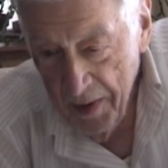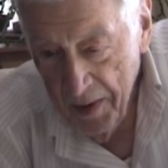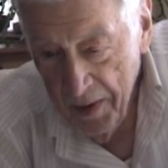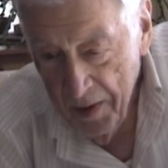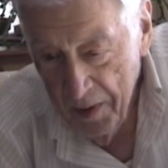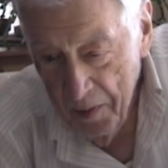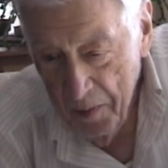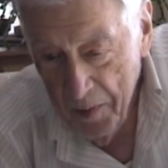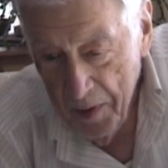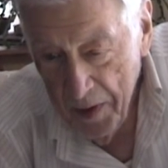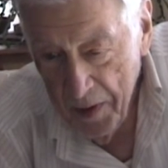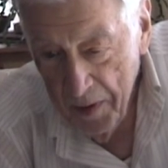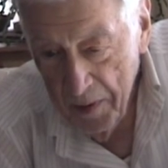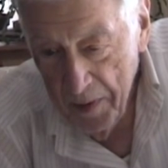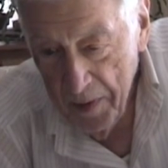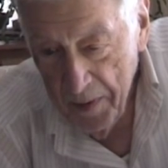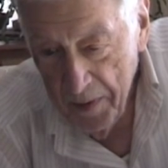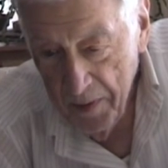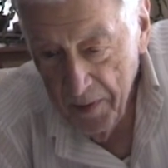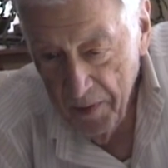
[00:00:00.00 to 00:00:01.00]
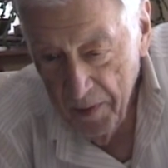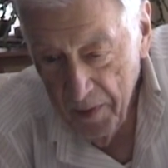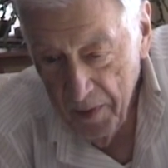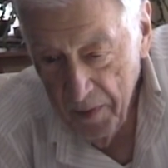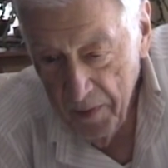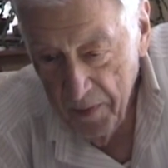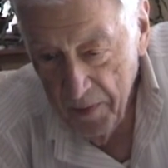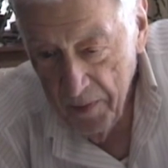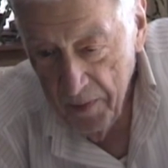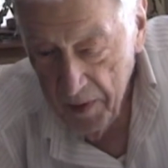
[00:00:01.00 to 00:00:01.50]
Anyway,
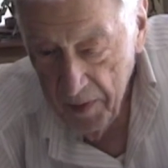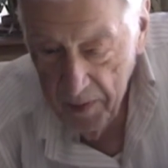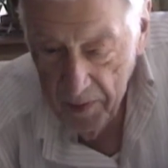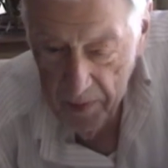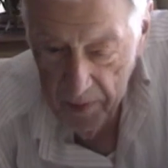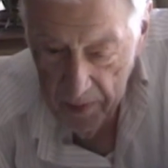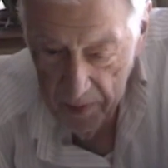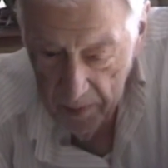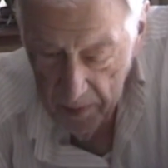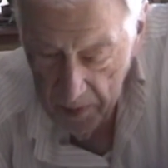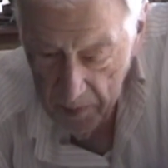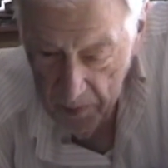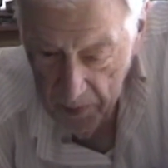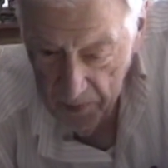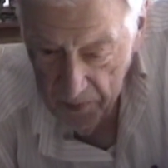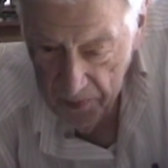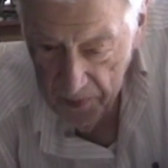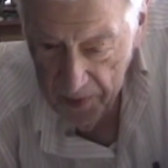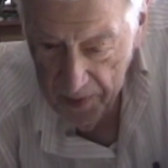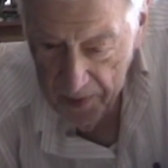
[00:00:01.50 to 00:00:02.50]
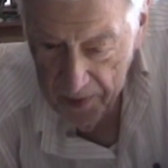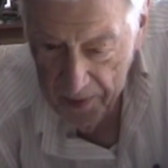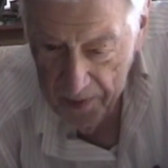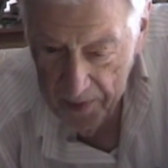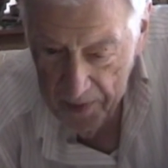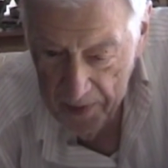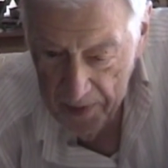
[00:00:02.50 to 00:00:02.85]
I think, let me see.